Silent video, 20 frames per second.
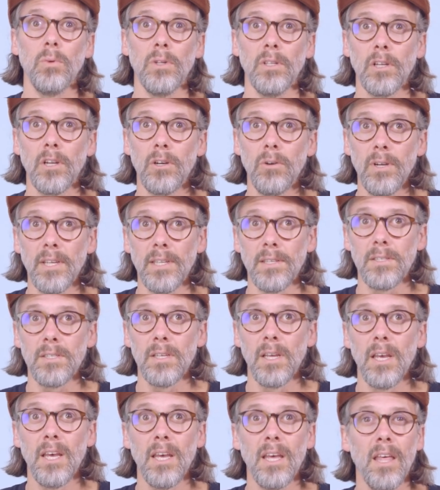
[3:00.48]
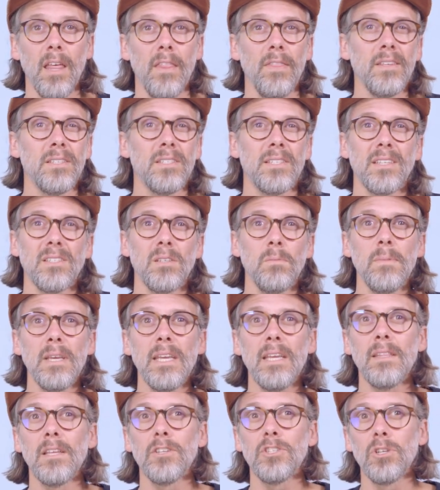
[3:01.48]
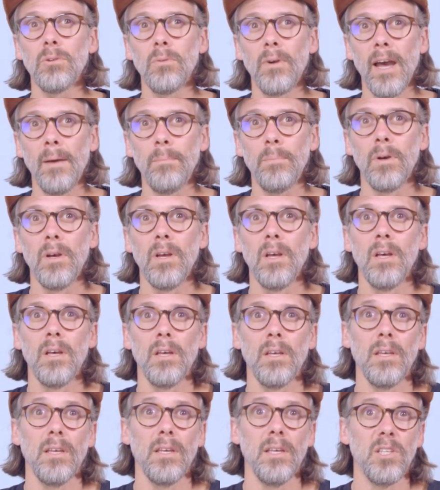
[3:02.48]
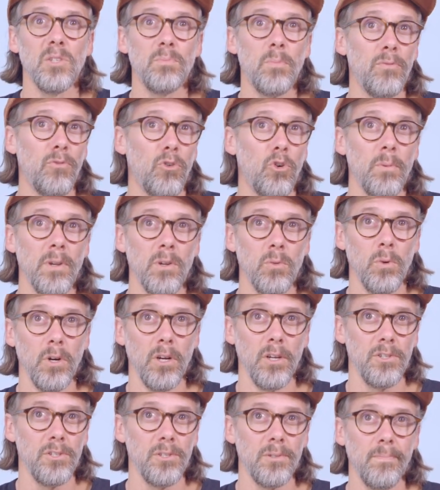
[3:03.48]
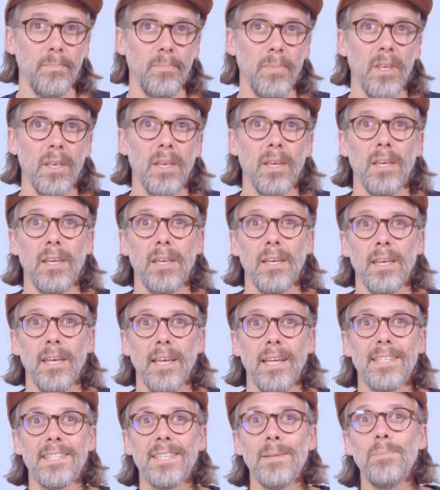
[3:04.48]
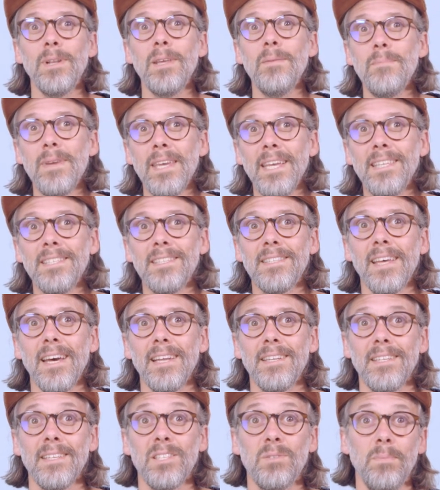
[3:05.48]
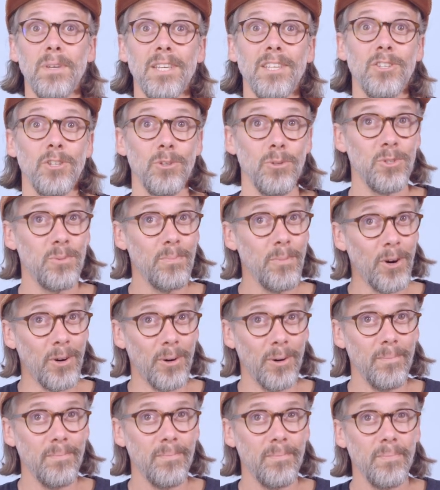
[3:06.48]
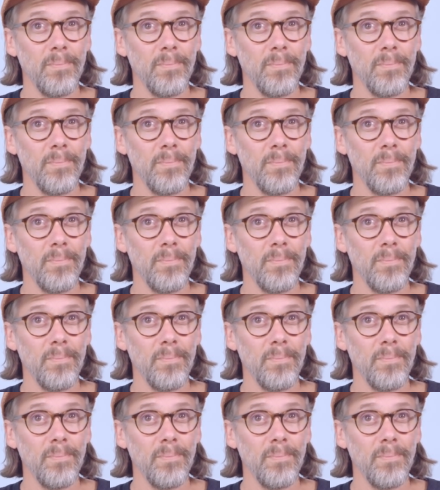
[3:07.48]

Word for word: will increase. This doesn't mean that your app is performing worse. It simply means that it's being used more.